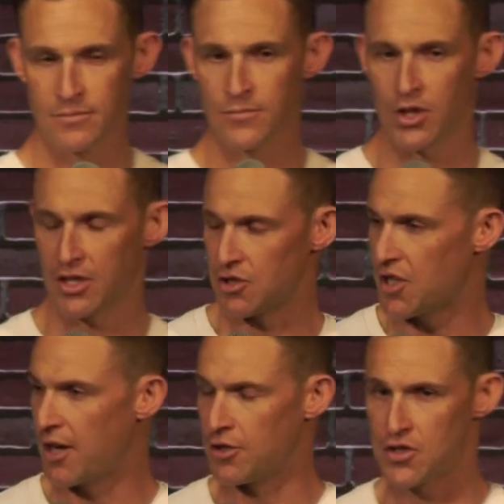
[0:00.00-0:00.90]
You're going to
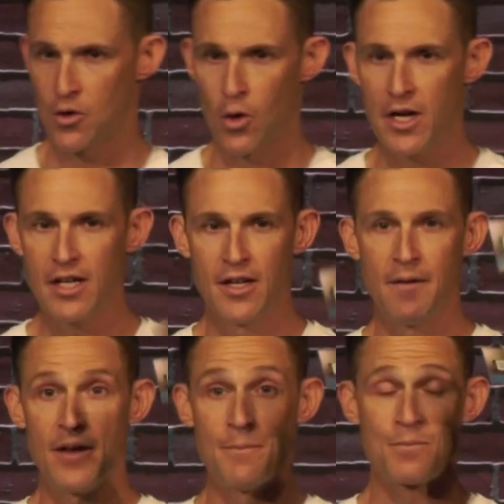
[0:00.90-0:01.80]
share your story.
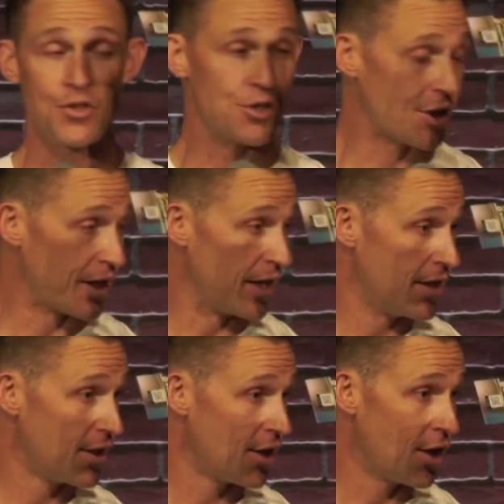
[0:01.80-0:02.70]
You're going to
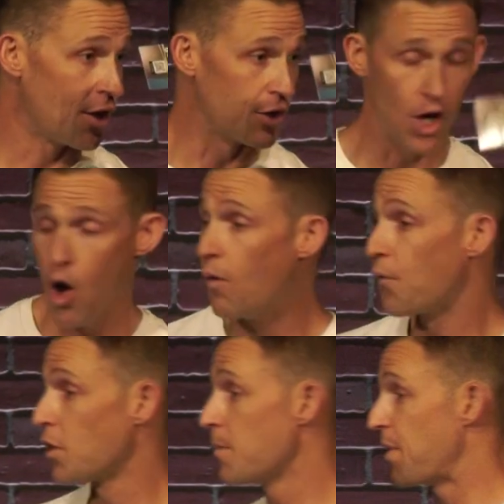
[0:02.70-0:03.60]
go
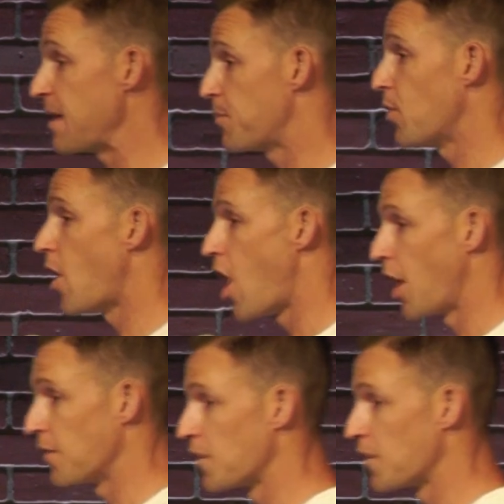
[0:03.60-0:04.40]
for the people on